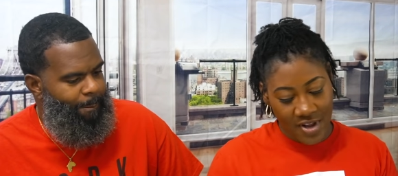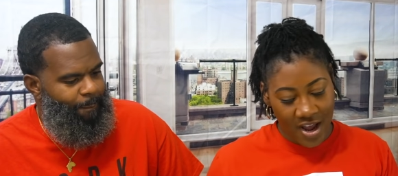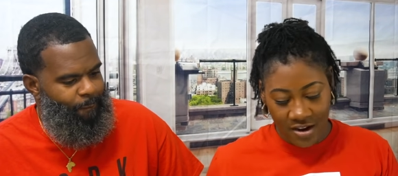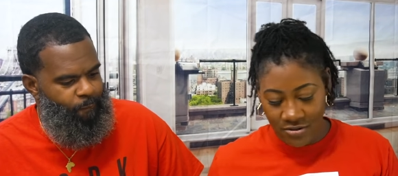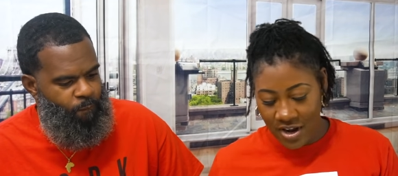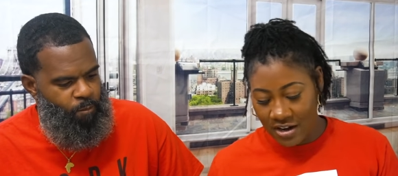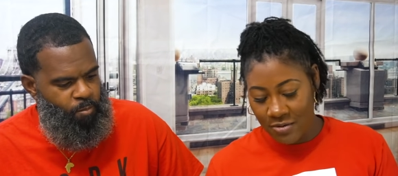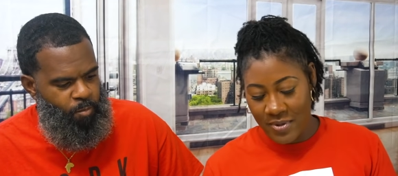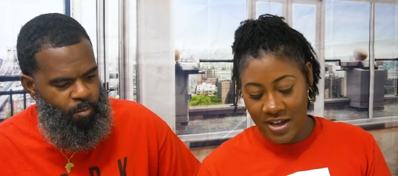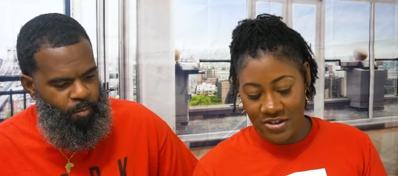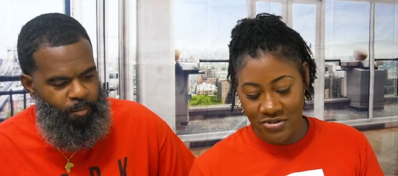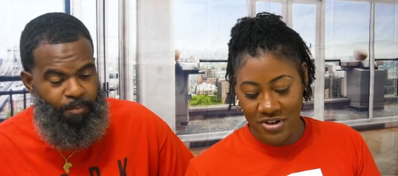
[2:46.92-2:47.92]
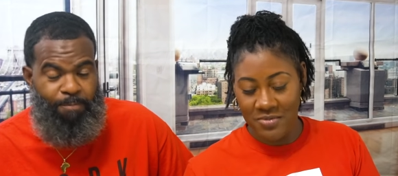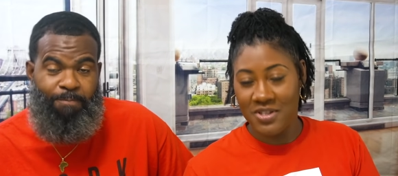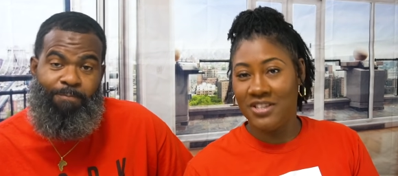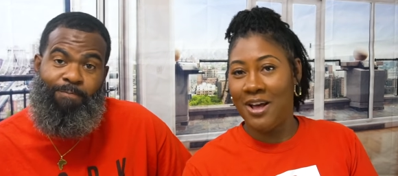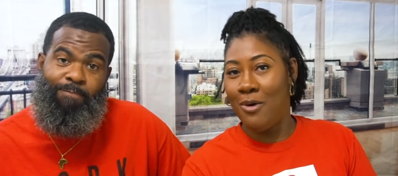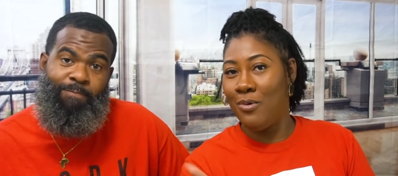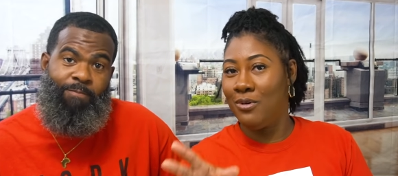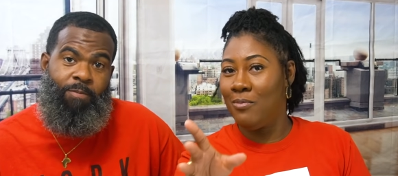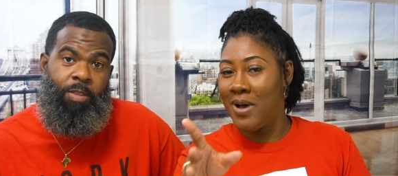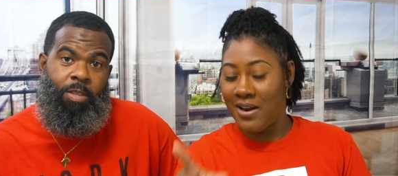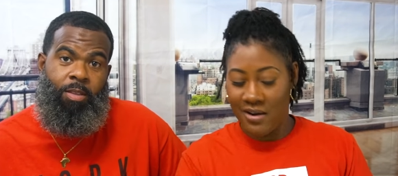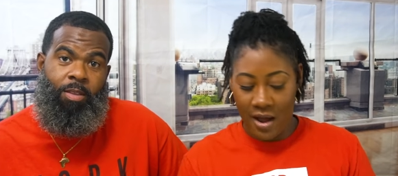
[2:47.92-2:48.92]
Speaker 1: I ain't going to knock nobody's dreams because I don't want
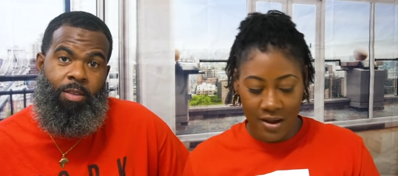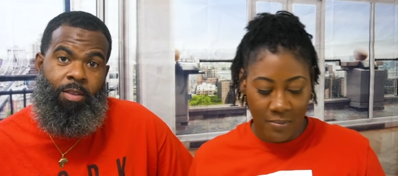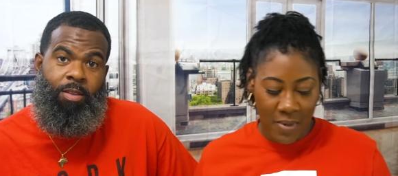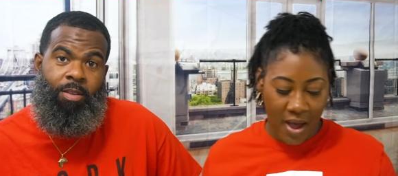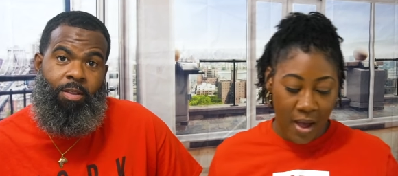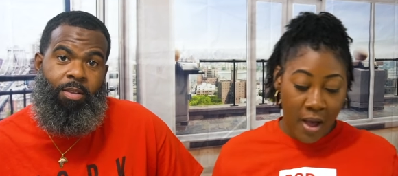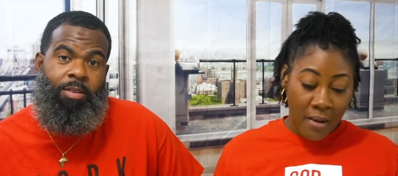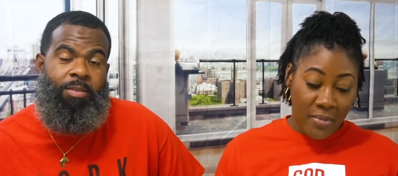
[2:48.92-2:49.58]
nobody knocking mine.